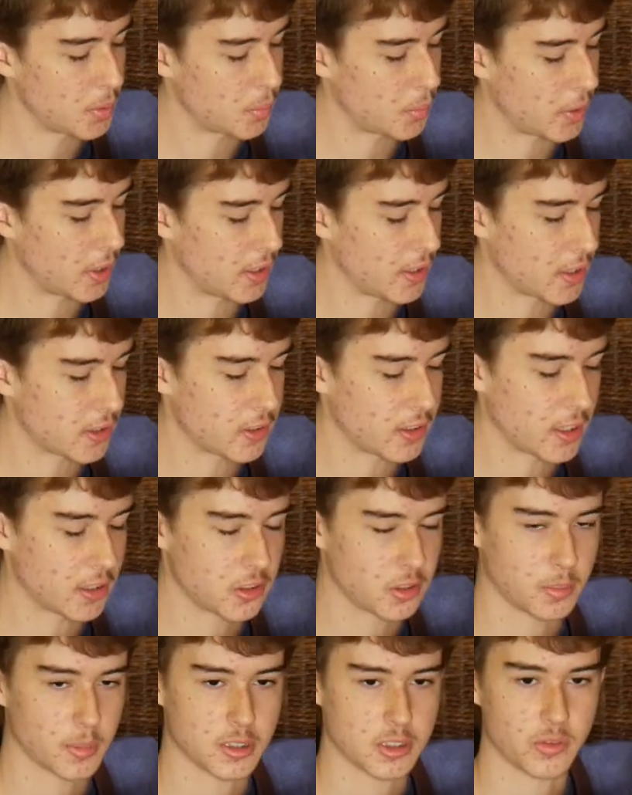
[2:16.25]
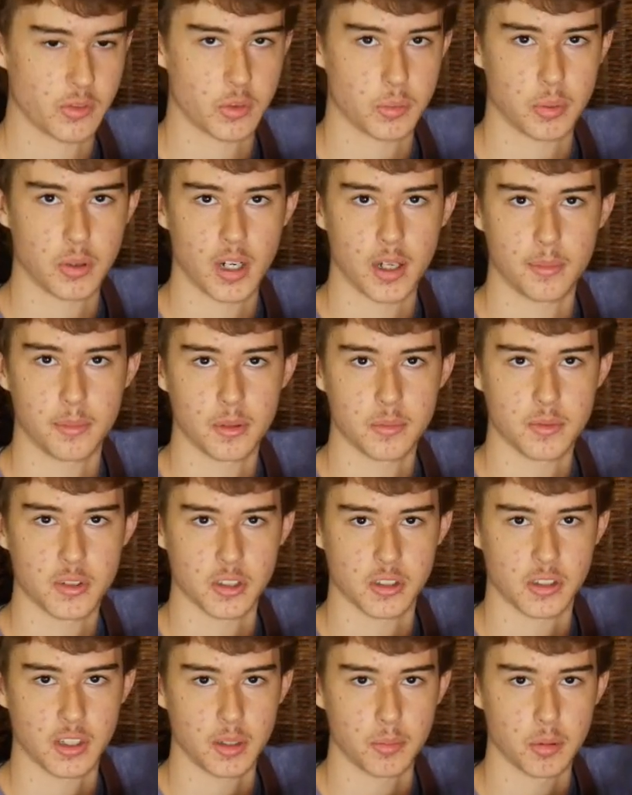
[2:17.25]
But that's not too much of a problem.
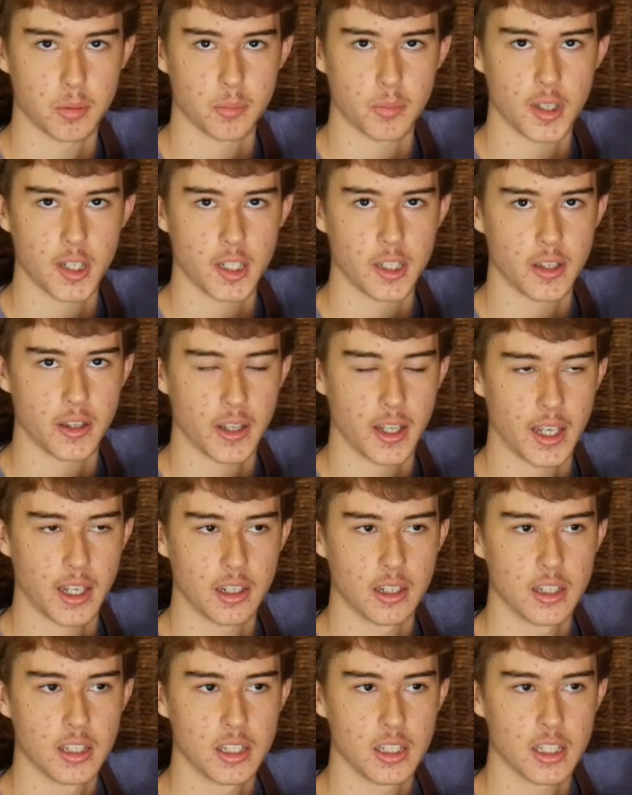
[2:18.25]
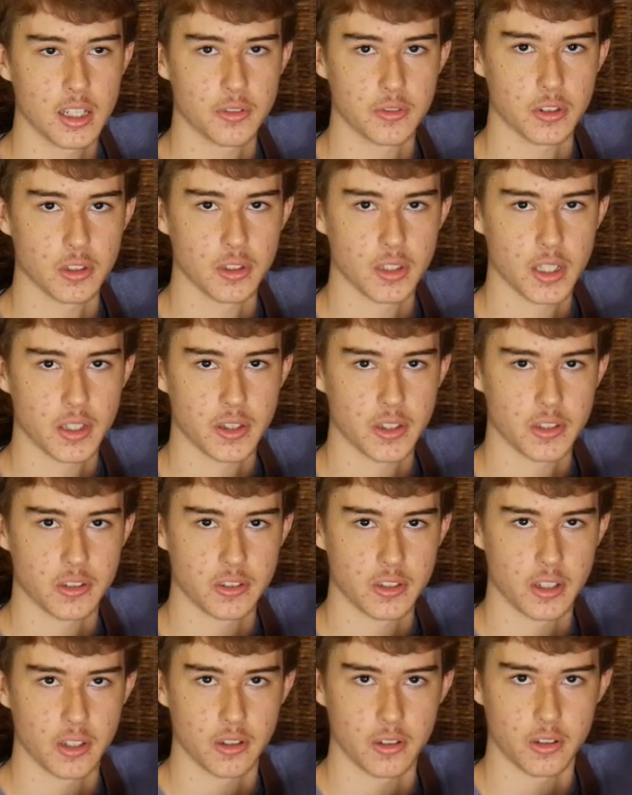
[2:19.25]
Just keep in mind that if you let the
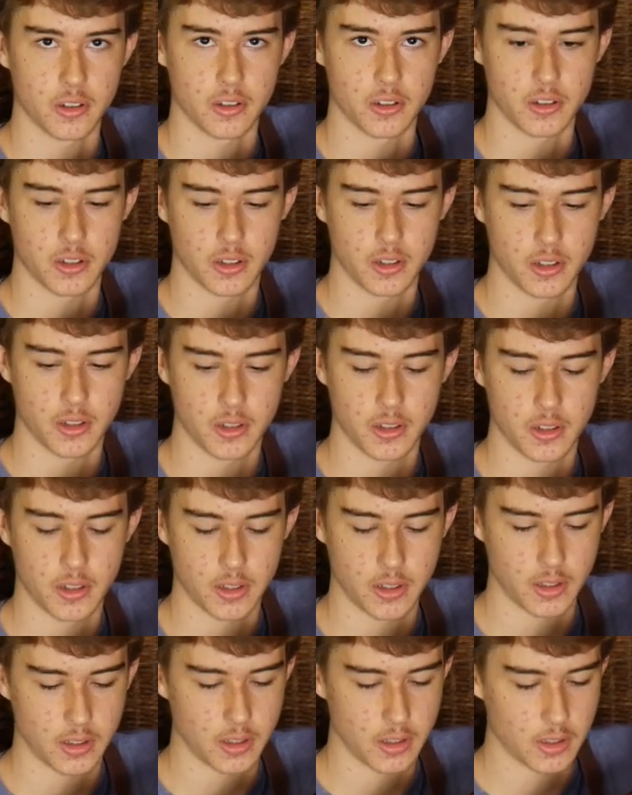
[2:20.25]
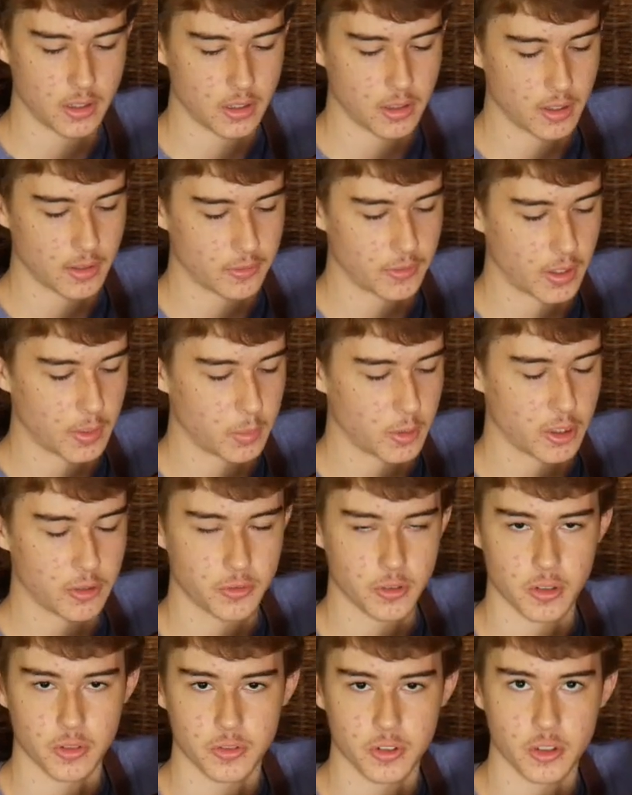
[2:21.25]
sound
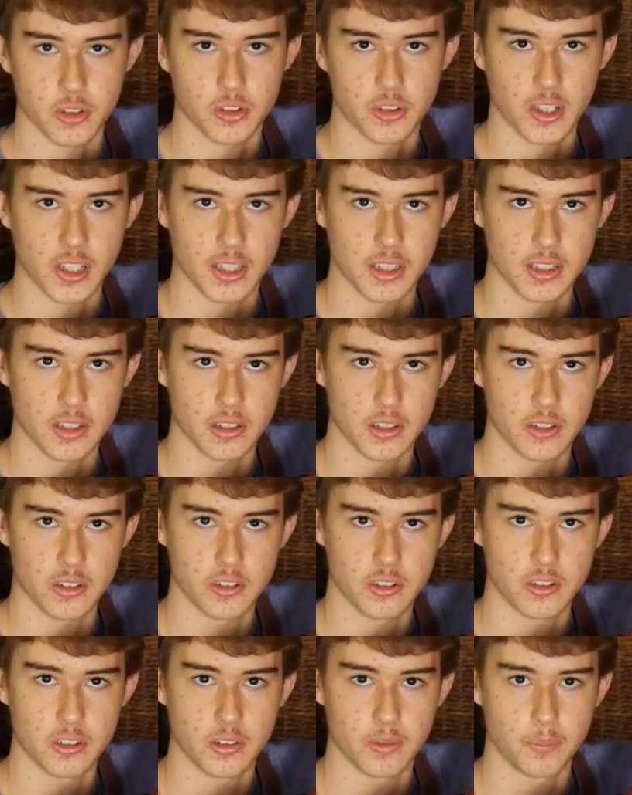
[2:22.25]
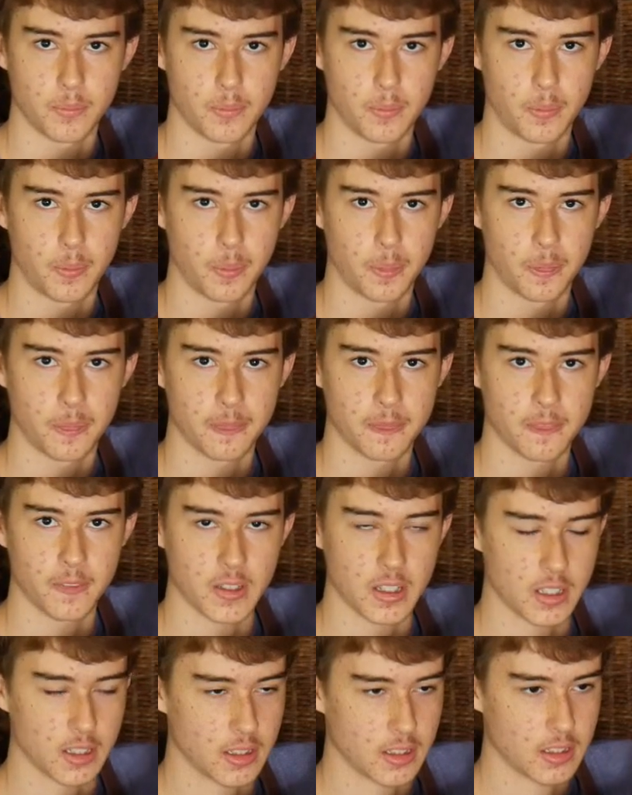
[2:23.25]
vibrate for a few seconds,
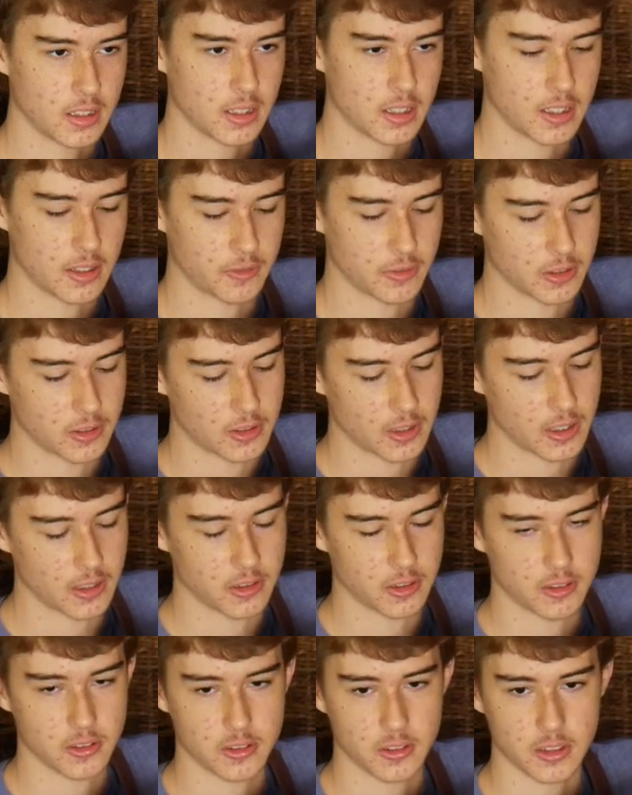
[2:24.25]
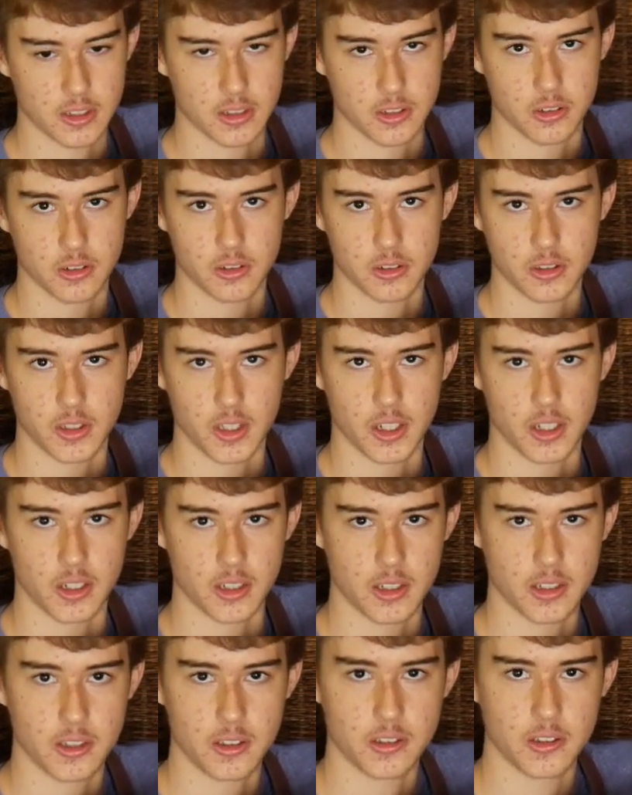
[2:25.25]
it if it says it's in tune, then it
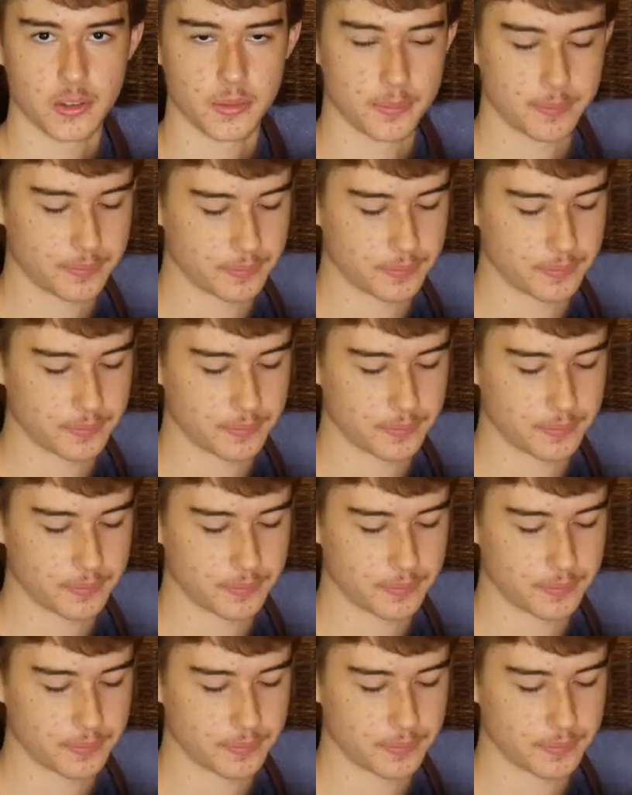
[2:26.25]
is.